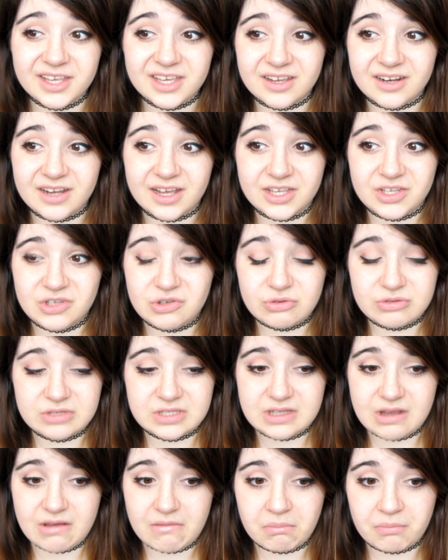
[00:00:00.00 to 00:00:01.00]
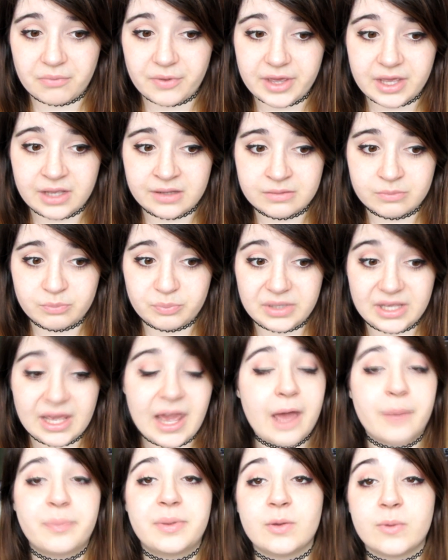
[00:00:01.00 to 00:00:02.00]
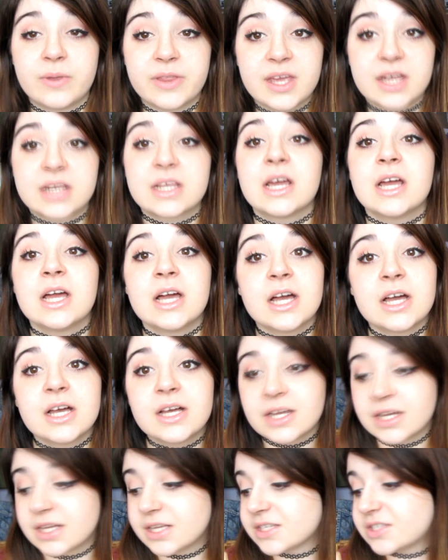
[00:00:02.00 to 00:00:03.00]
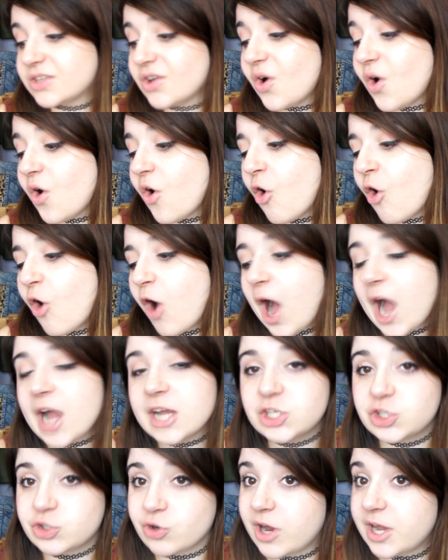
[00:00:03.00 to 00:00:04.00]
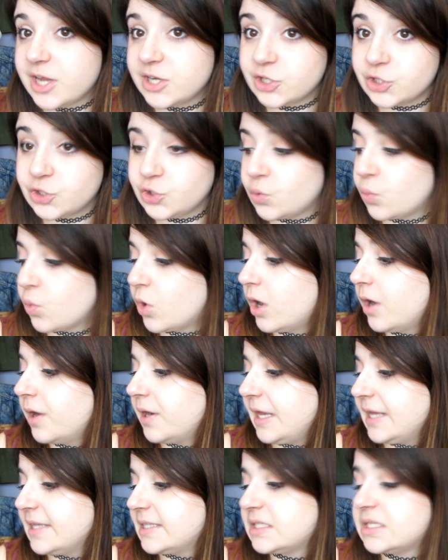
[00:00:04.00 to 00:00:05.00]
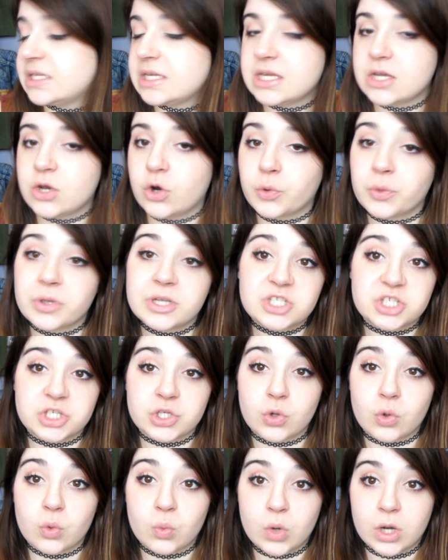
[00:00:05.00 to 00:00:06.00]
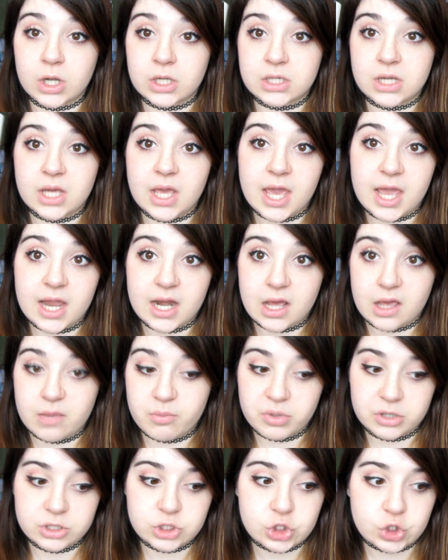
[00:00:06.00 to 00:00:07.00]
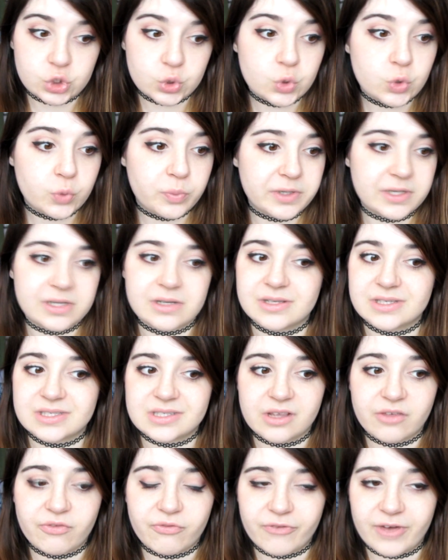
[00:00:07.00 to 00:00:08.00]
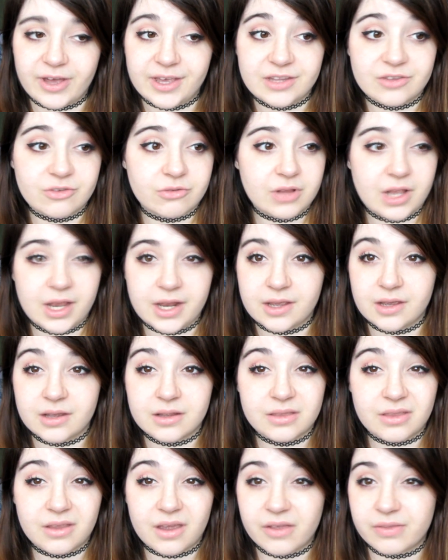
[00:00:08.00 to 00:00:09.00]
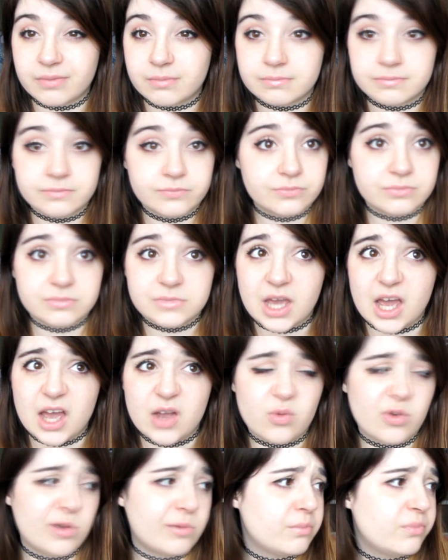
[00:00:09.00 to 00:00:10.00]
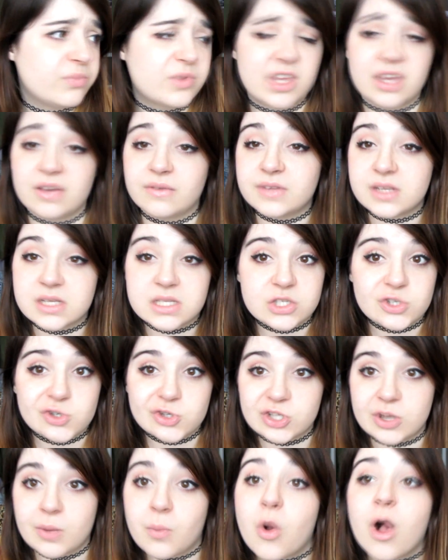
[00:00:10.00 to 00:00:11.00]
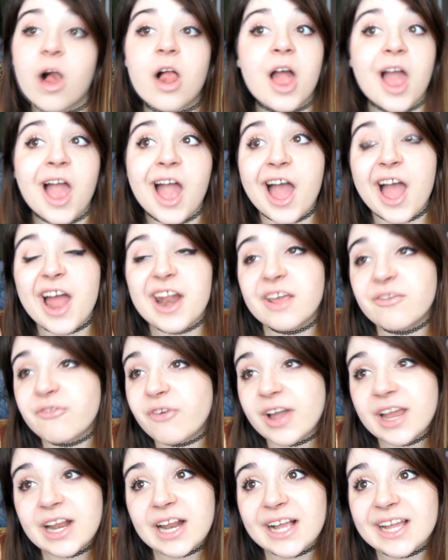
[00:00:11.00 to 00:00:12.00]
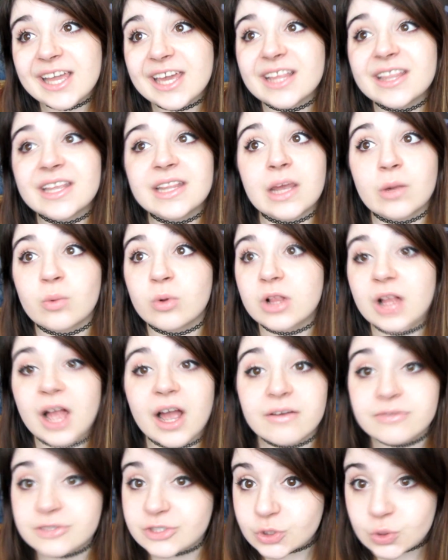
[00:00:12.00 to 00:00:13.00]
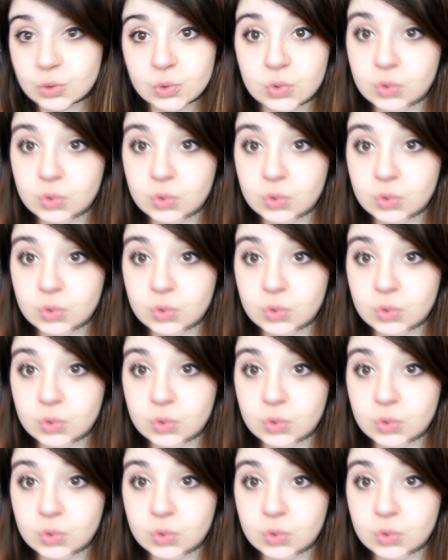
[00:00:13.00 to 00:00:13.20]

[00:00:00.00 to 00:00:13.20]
can I use them and be happy with it? So I tried a new one, it's the original one, and I bought 2 because if I don't like it, then I will give this to someone. And if I like it, then I will have 2